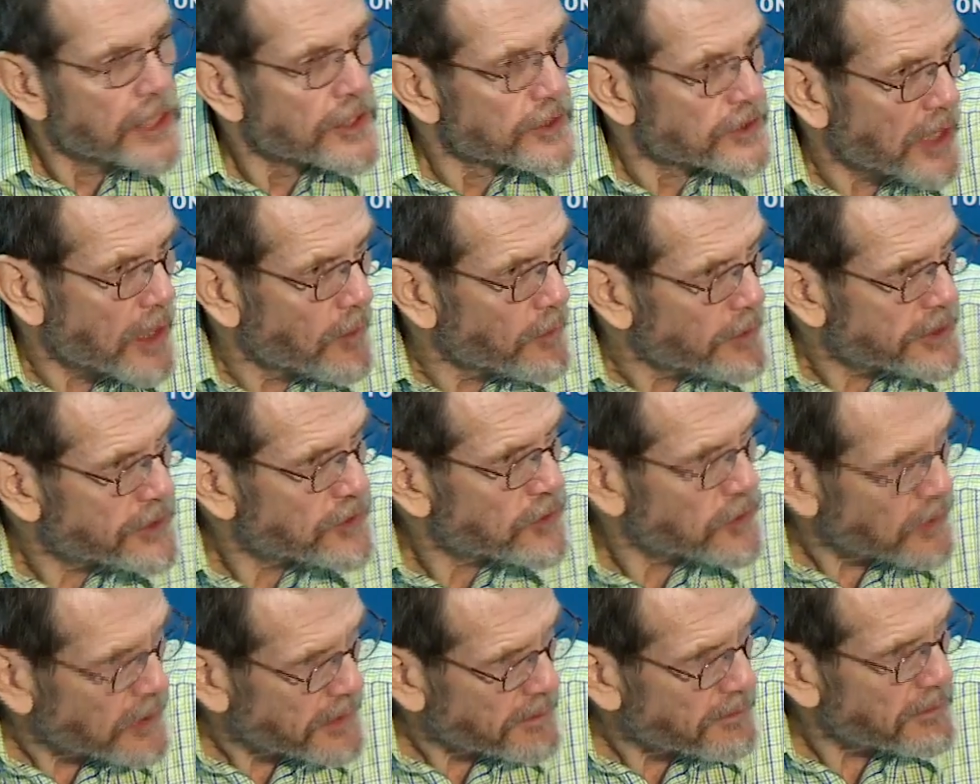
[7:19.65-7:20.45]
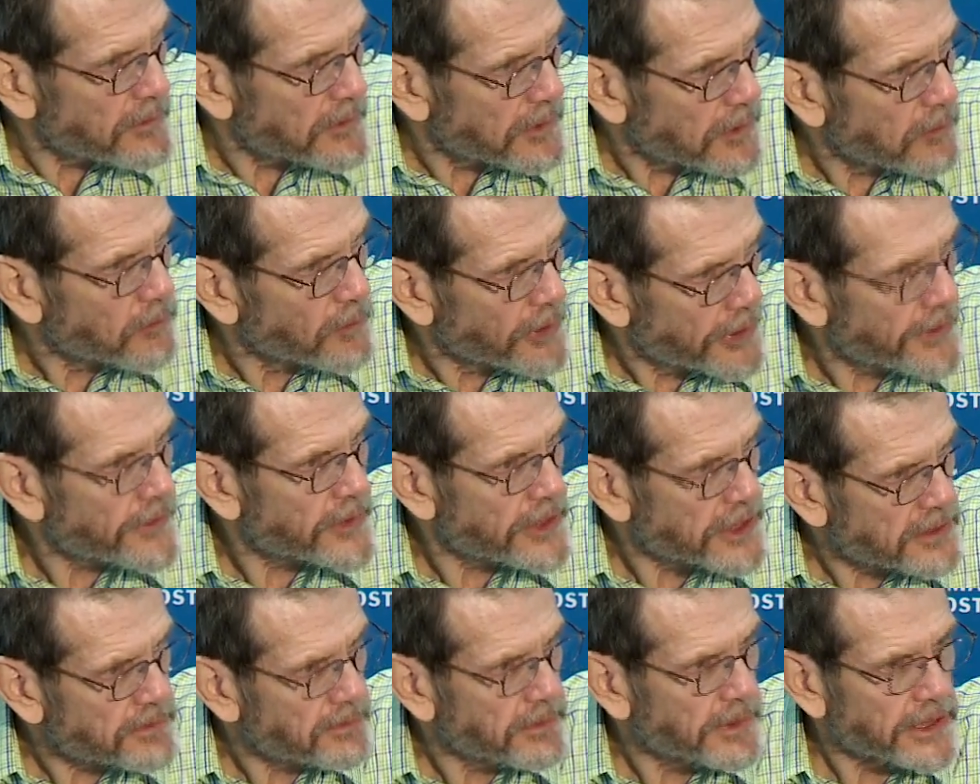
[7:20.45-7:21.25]
So I went to one of
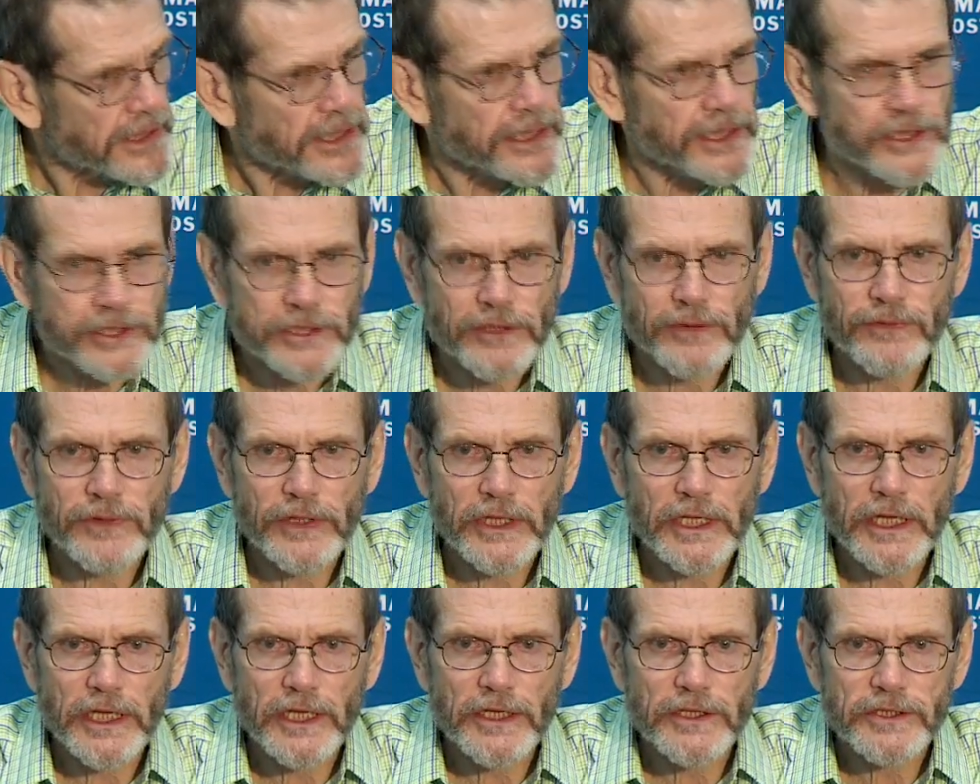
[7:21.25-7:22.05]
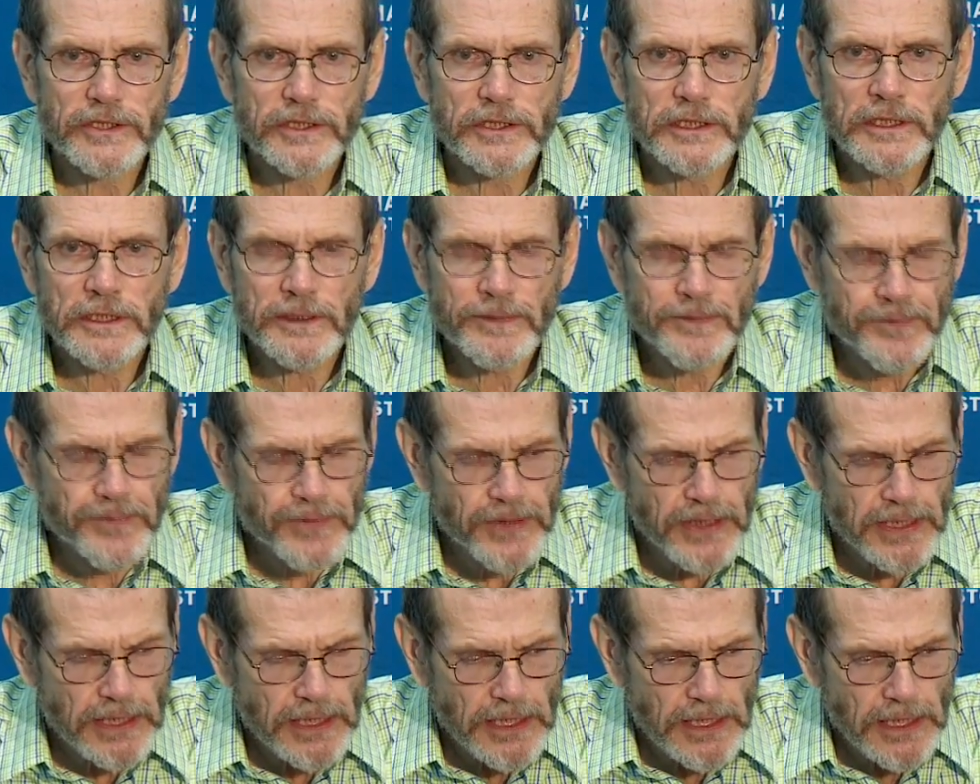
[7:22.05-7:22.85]
these meetings of the council,
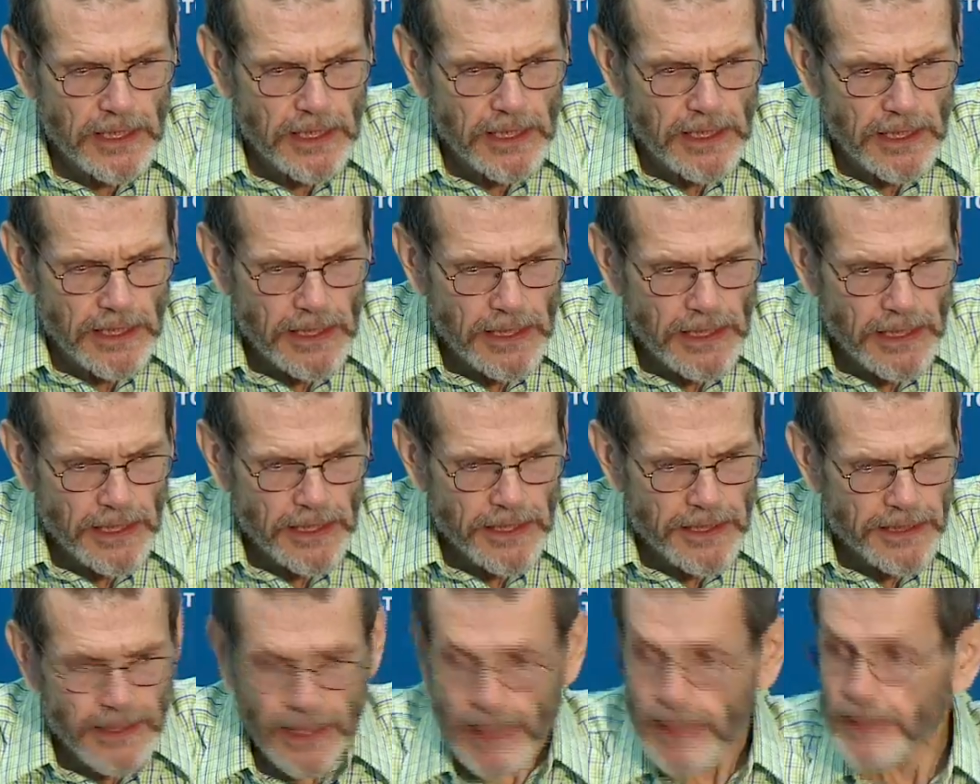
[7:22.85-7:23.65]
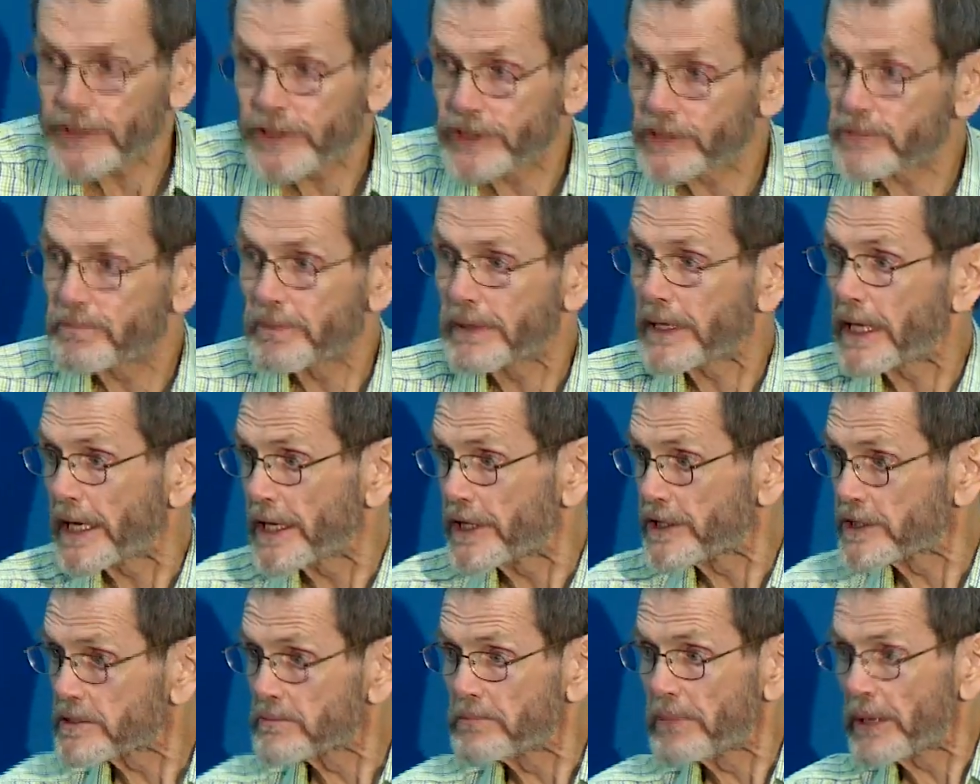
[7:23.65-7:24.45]
and I just
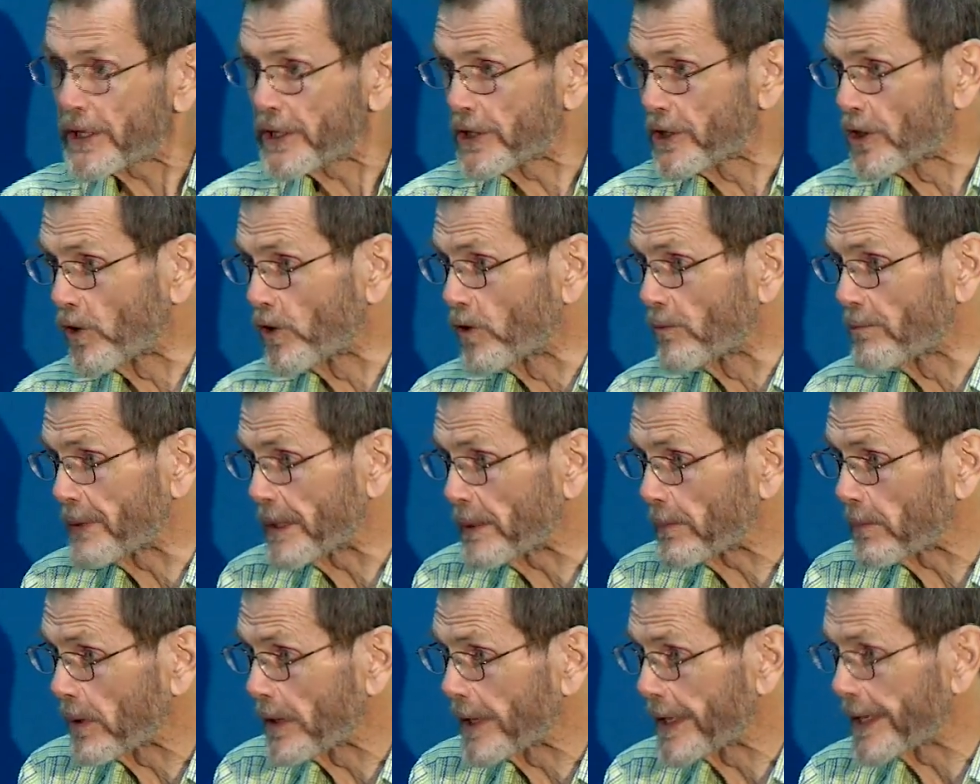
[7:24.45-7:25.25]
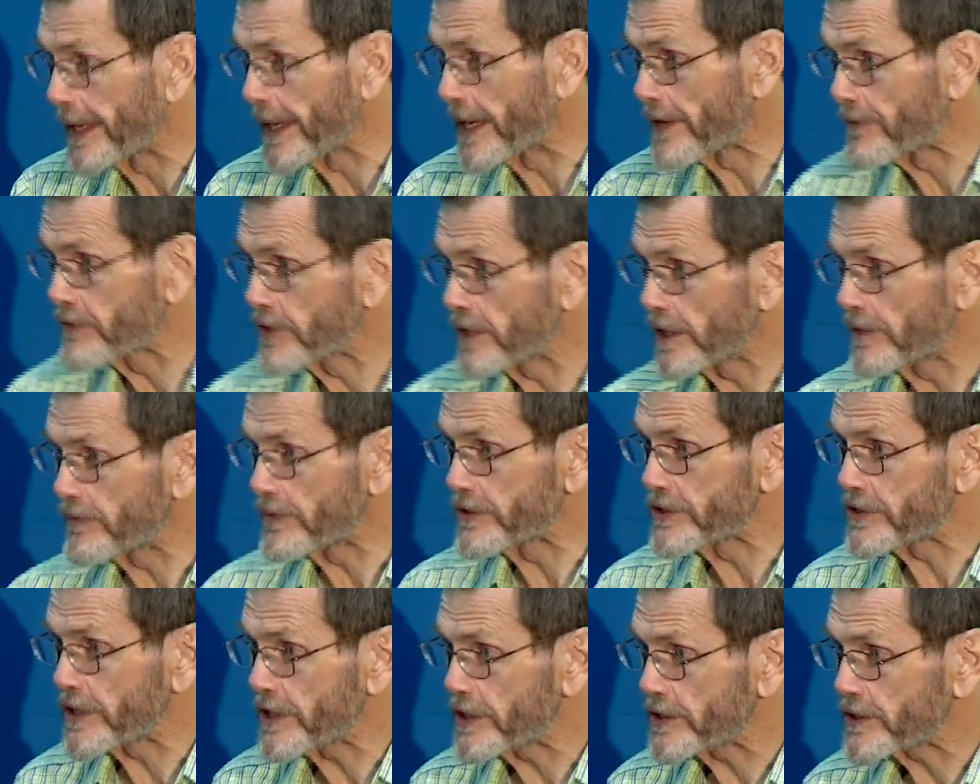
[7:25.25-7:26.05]
began to buttonhole people and have
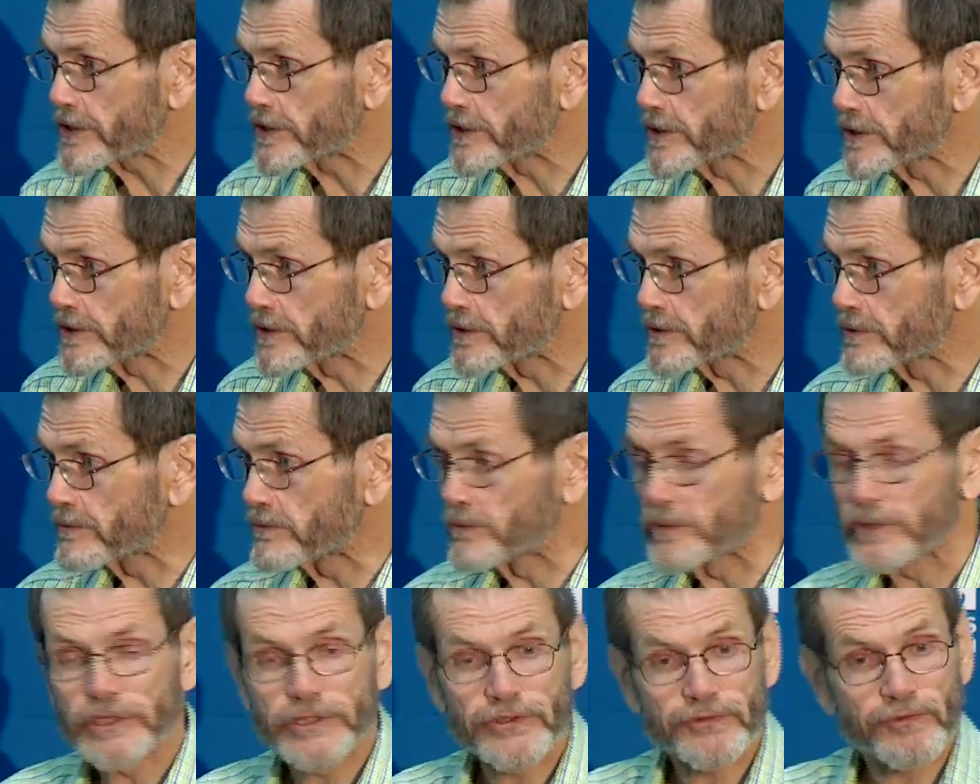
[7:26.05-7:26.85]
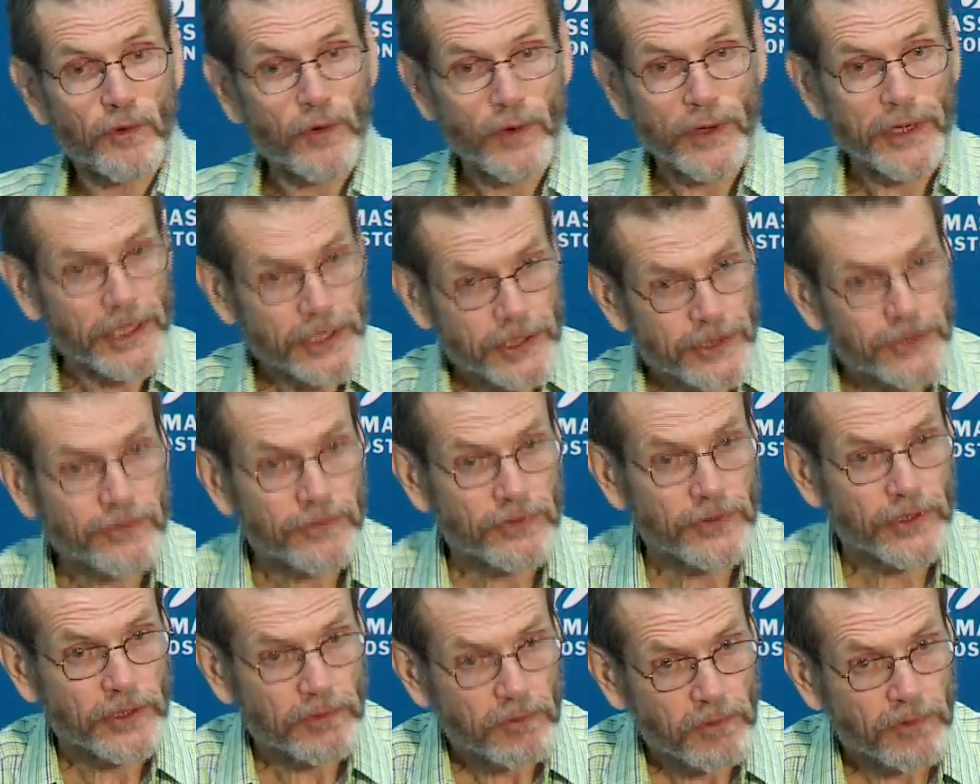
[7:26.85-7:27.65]
conversations which, for an
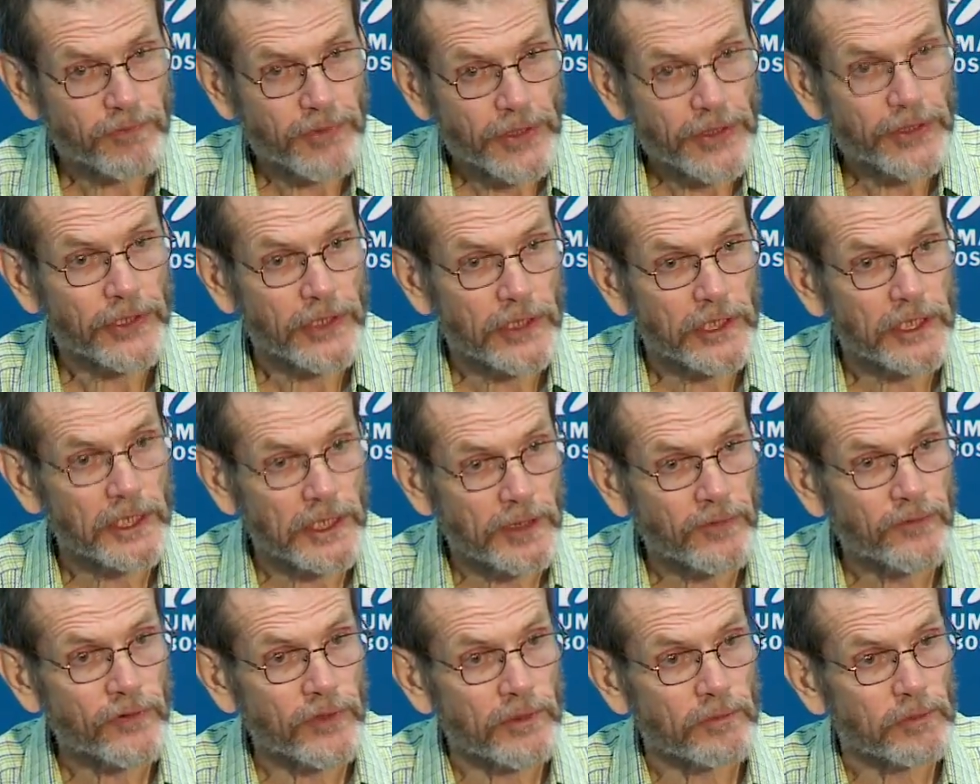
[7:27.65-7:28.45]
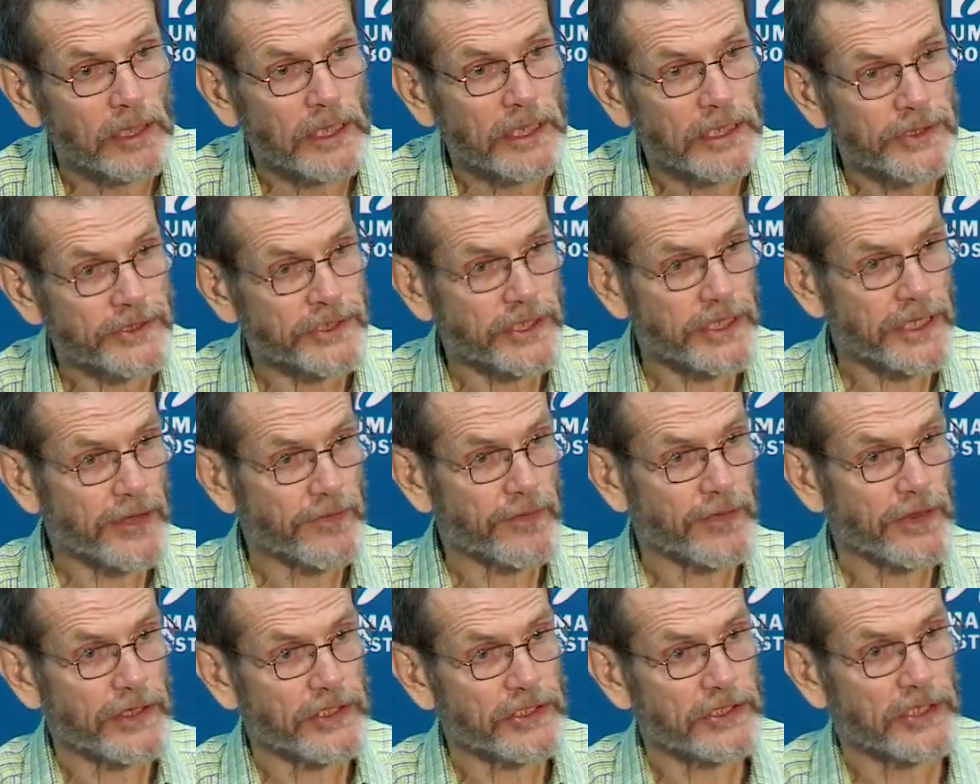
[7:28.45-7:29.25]
introvert, were very uncomfortable,
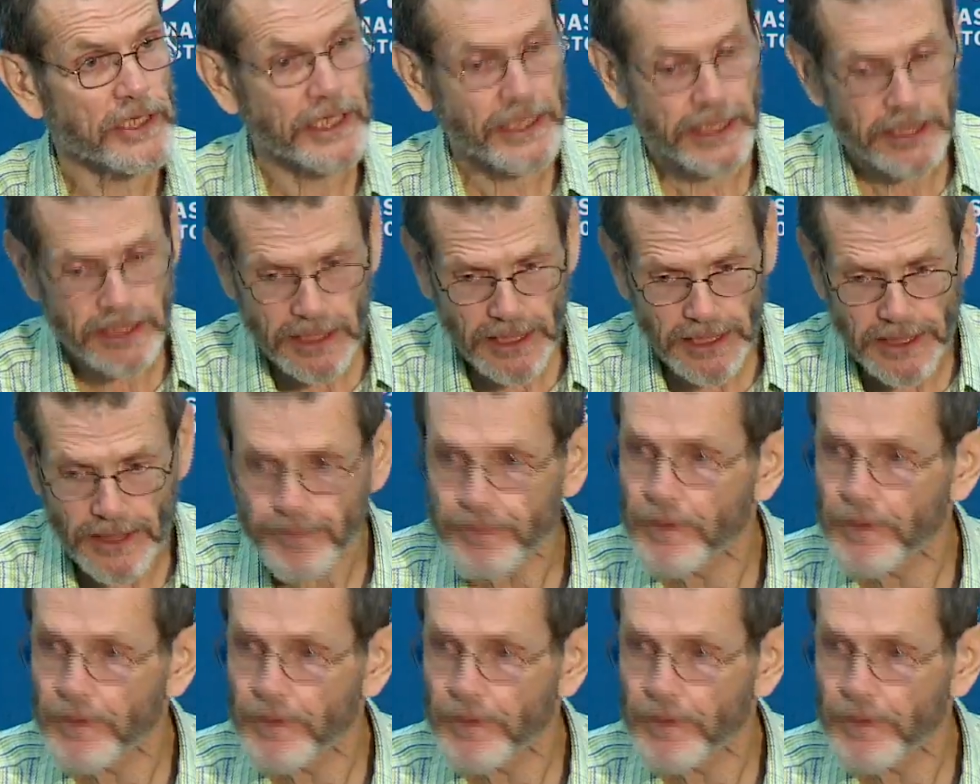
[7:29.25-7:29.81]
saying things like,